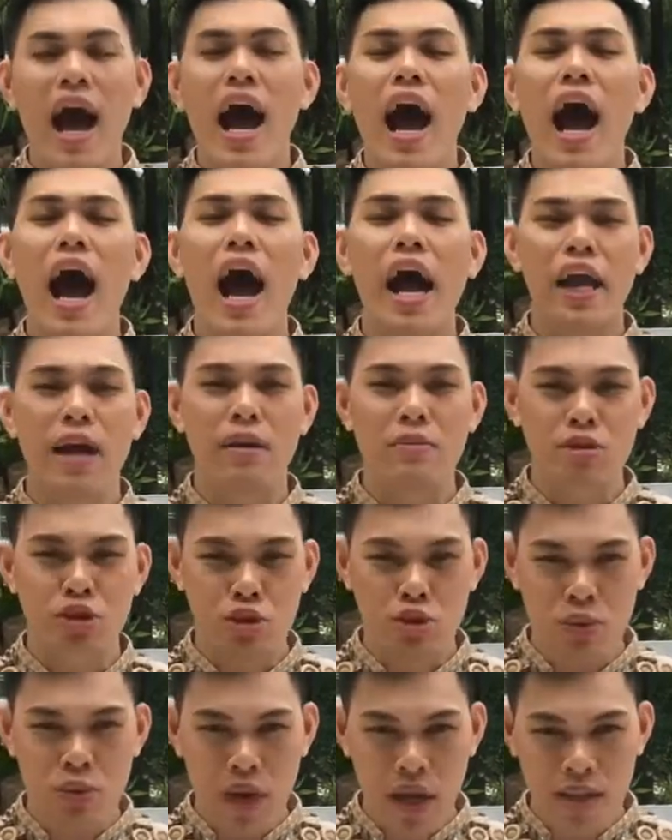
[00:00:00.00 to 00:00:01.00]
I am
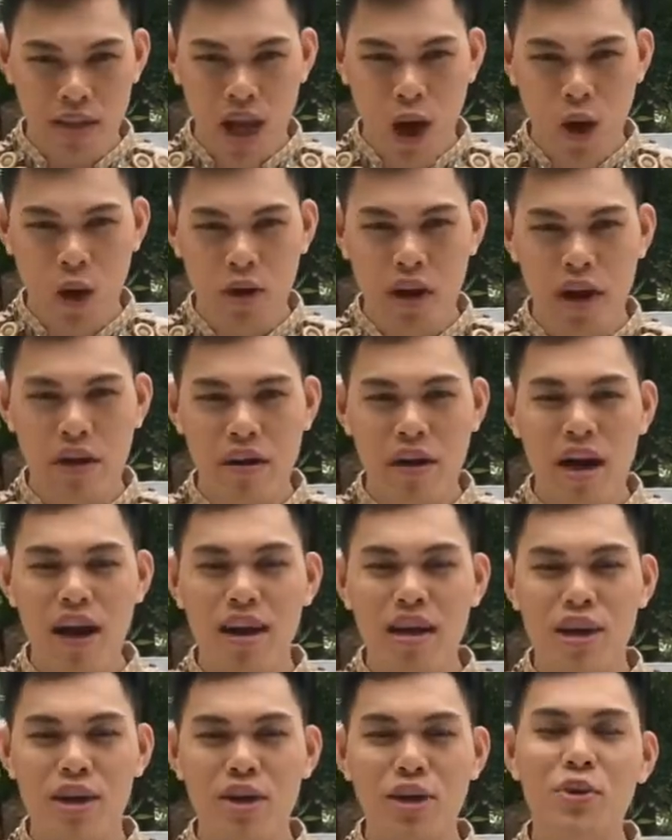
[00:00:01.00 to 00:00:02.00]
Junray Tahonera,
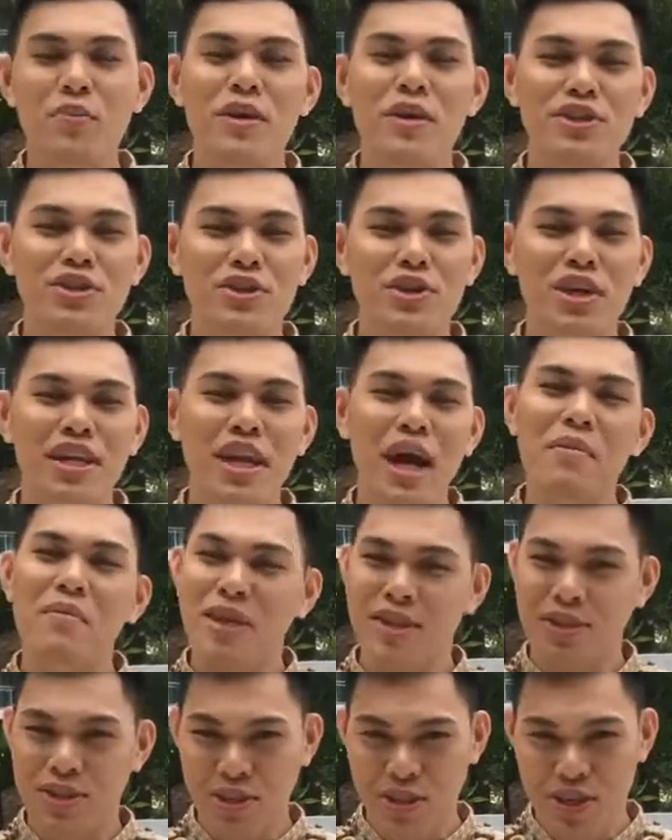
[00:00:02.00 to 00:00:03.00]
your Mr. Glam
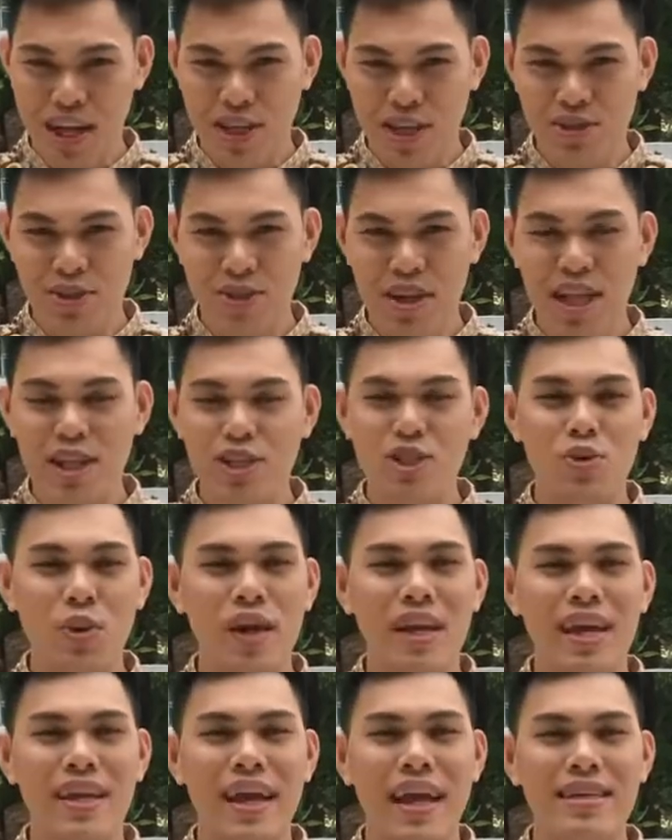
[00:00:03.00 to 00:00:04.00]
International
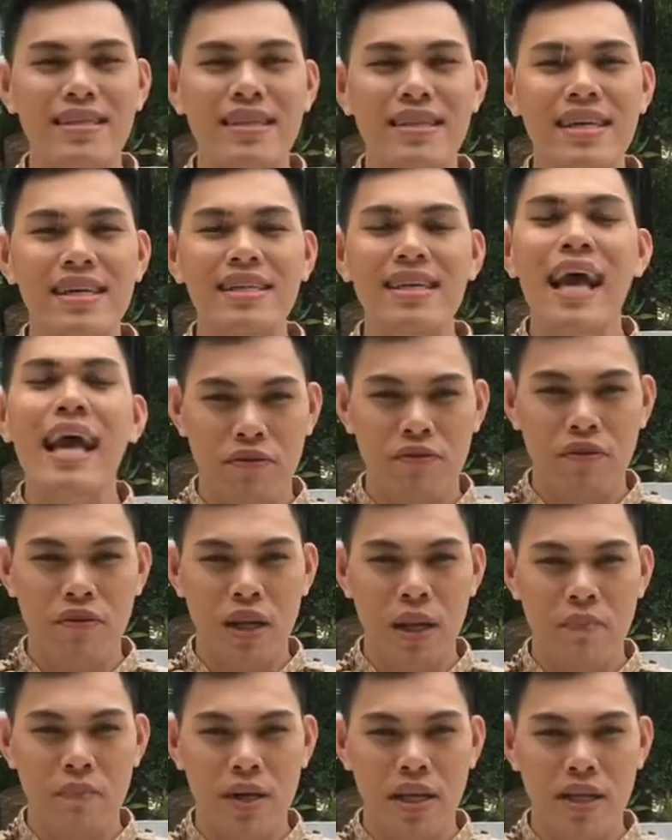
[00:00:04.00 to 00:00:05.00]
2019
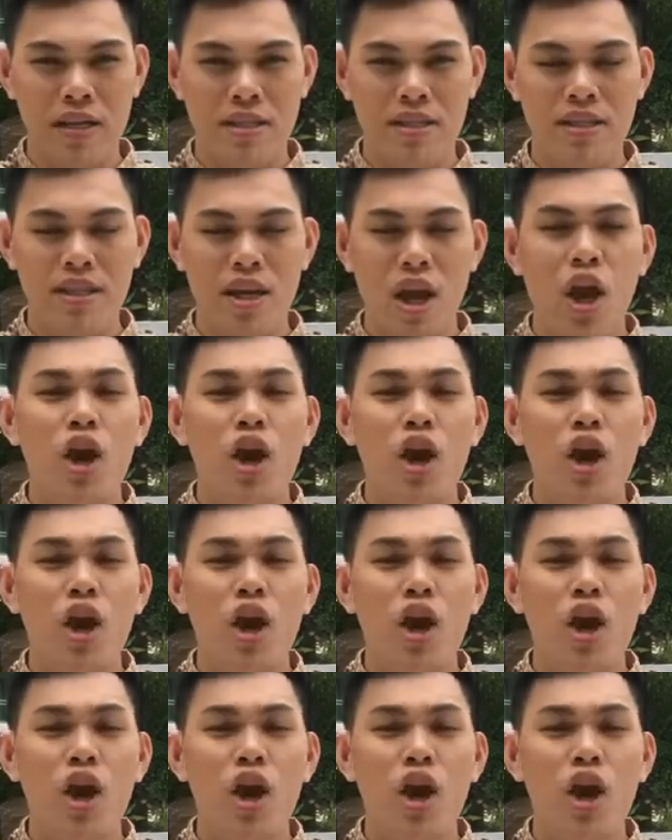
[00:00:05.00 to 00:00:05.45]
Philippines.